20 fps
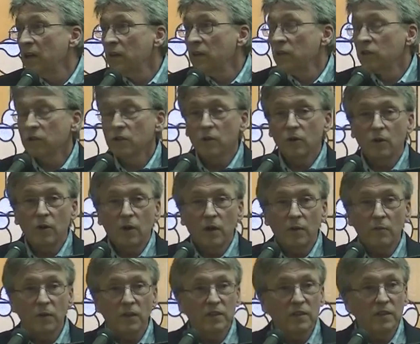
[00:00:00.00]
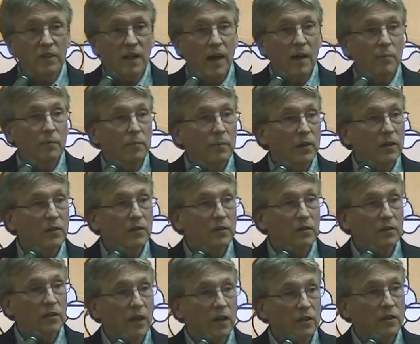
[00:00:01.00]
So I'm going to stop
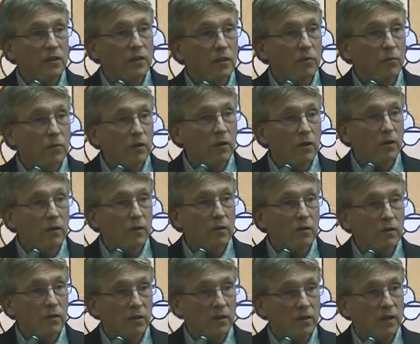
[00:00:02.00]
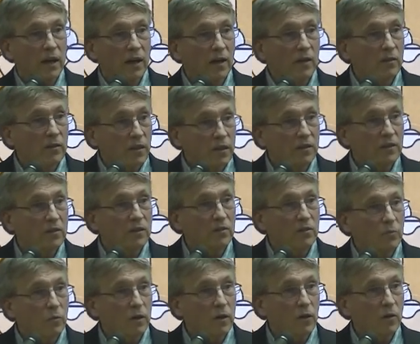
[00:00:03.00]
because actually I really now
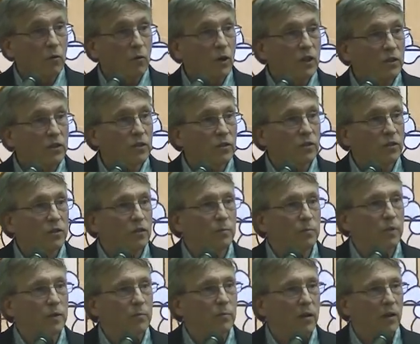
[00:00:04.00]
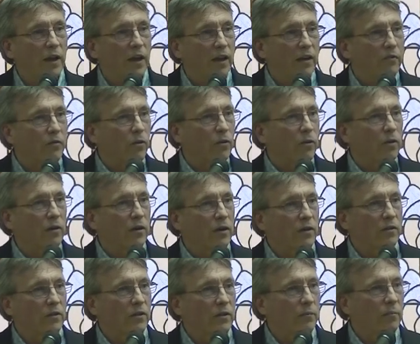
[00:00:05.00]
what questions do people have or
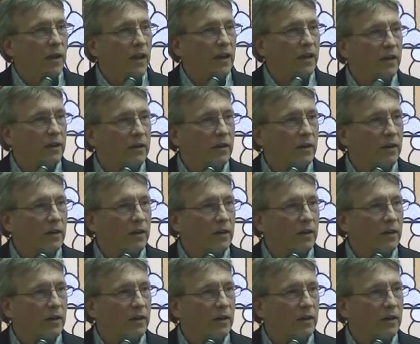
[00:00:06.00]
debate?